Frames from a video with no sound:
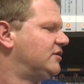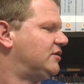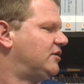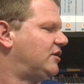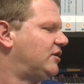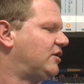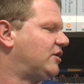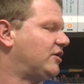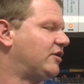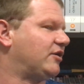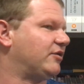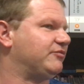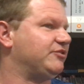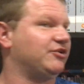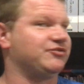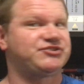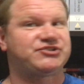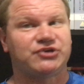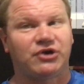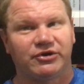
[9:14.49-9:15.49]
Uh, you
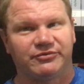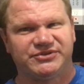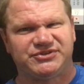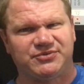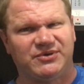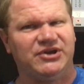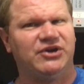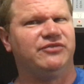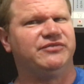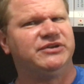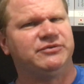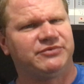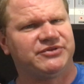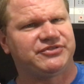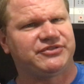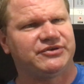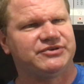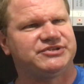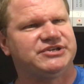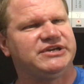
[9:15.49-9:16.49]
know, start with 12, end
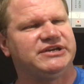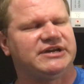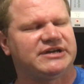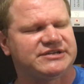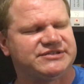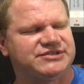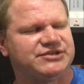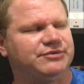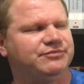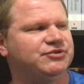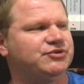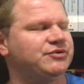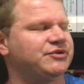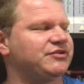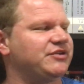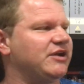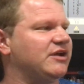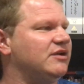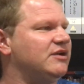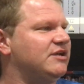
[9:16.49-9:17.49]
with 13. I can see them
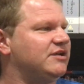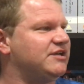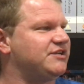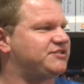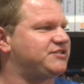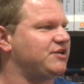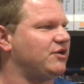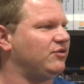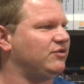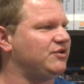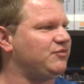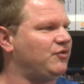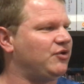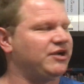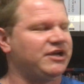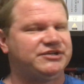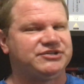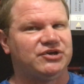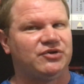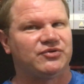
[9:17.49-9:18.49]
doing that. It's the only
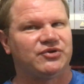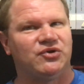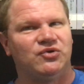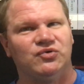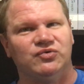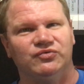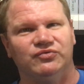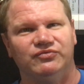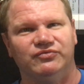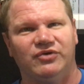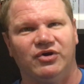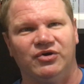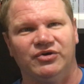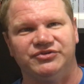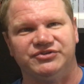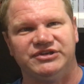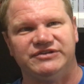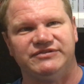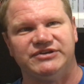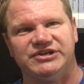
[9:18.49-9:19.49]
one I don't own
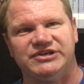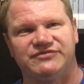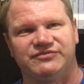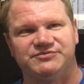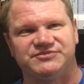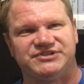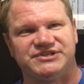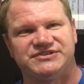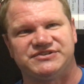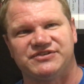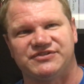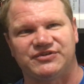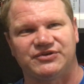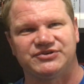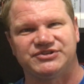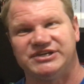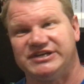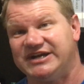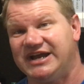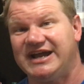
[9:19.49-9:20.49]
on DVD from season
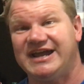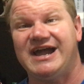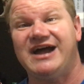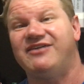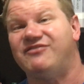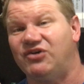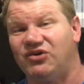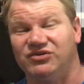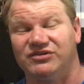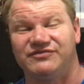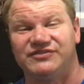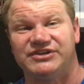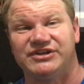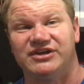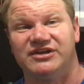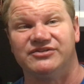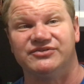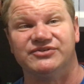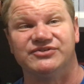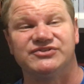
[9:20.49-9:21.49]
13. I have all of the
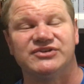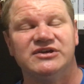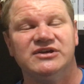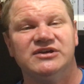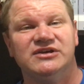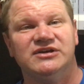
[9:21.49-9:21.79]
others.